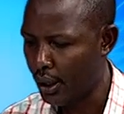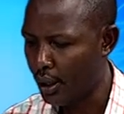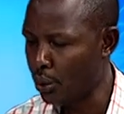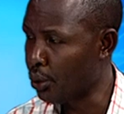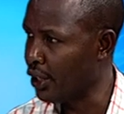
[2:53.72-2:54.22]

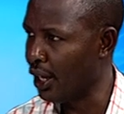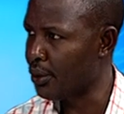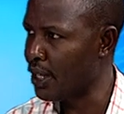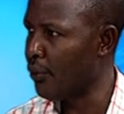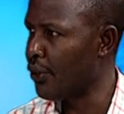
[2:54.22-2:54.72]
look terrible.
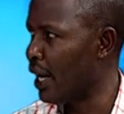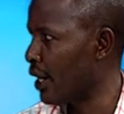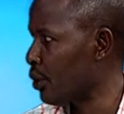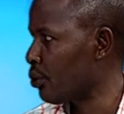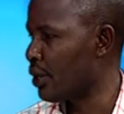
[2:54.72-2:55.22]
Some of the
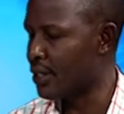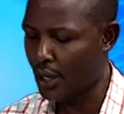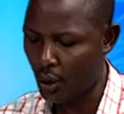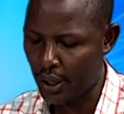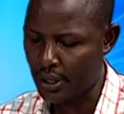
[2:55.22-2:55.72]
allegations they
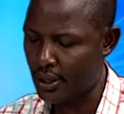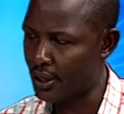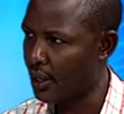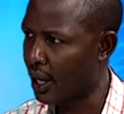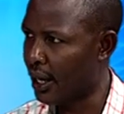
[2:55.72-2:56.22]
raise
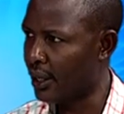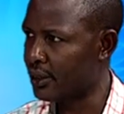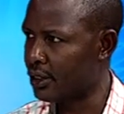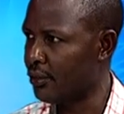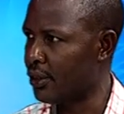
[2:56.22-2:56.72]

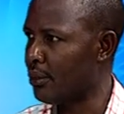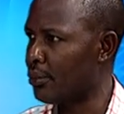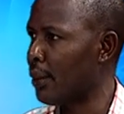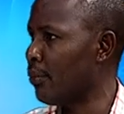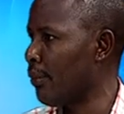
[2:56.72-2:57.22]
against
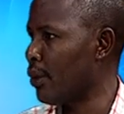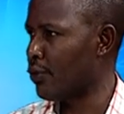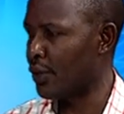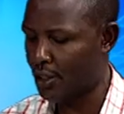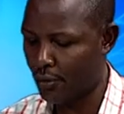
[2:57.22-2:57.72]
some members of
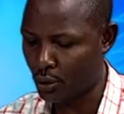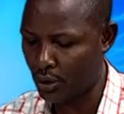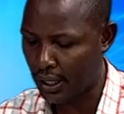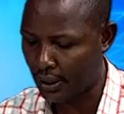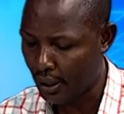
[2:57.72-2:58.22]
the civil
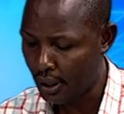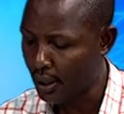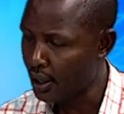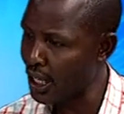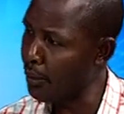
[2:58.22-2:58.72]
society,
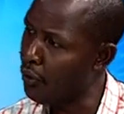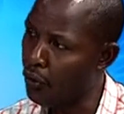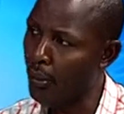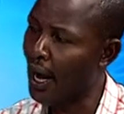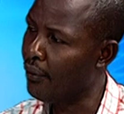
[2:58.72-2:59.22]
some of
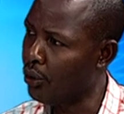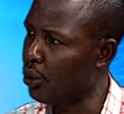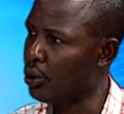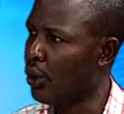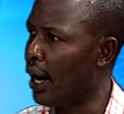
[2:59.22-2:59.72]
whom I have
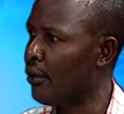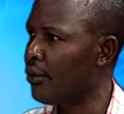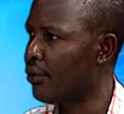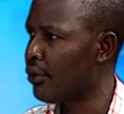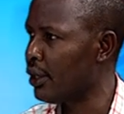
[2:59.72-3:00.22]
known to have
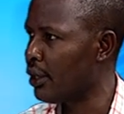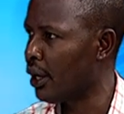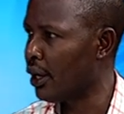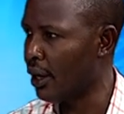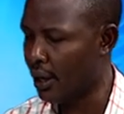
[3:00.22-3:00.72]

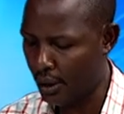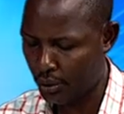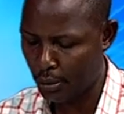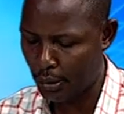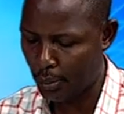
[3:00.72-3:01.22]

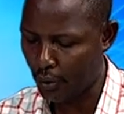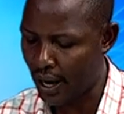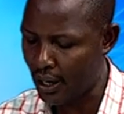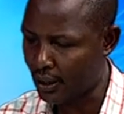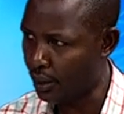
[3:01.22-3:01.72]
to be of high
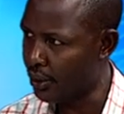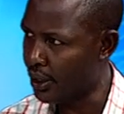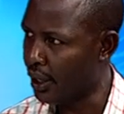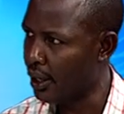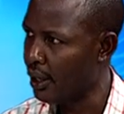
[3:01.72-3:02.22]

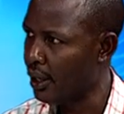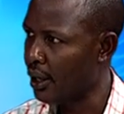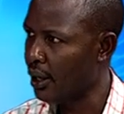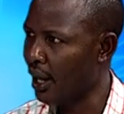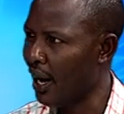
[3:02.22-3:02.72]
integrity,
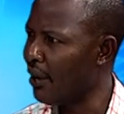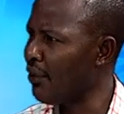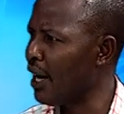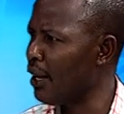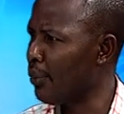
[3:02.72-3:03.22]
are
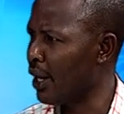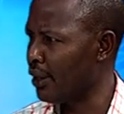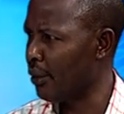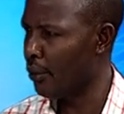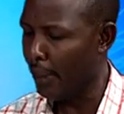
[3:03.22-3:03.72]
there and
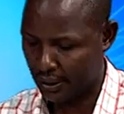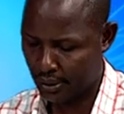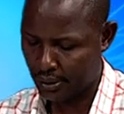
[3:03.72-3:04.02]
palatable. But